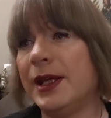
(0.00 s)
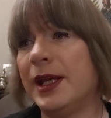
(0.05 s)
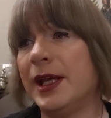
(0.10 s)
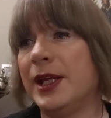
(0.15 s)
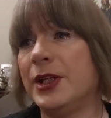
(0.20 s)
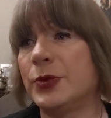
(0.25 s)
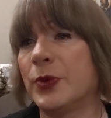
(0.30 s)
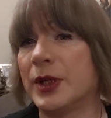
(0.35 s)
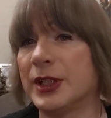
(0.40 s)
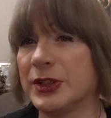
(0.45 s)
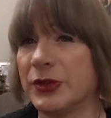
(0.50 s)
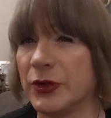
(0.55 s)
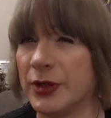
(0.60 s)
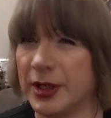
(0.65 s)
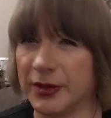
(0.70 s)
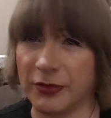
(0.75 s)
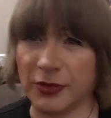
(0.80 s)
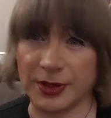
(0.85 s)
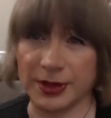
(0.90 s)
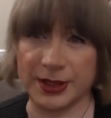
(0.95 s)
each one is for
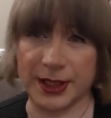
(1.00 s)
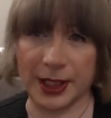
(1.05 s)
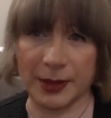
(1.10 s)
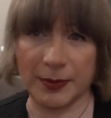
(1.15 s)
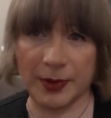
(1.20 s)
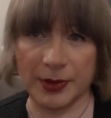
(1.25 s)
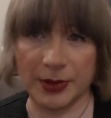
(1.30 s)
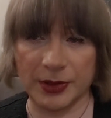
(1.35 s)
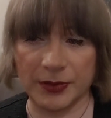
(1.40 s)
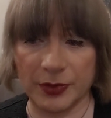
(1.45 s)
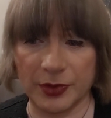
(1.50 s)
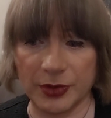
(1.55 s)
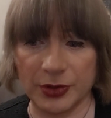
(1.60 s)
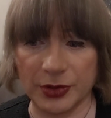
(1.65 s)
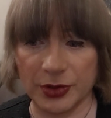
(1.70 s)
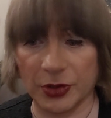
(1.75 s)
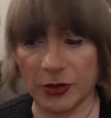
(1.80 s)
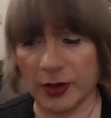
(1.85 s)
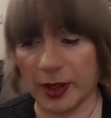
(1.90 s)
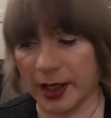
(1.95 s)
different segments of the
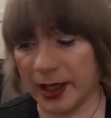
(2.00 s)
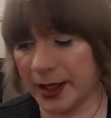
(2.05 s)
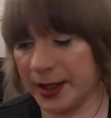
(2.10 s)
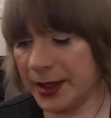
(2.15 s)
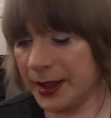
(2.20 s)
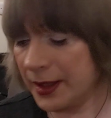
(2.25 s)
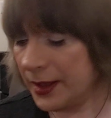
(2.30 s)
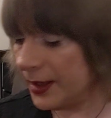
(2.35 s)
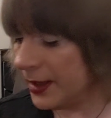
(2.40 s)
storyline.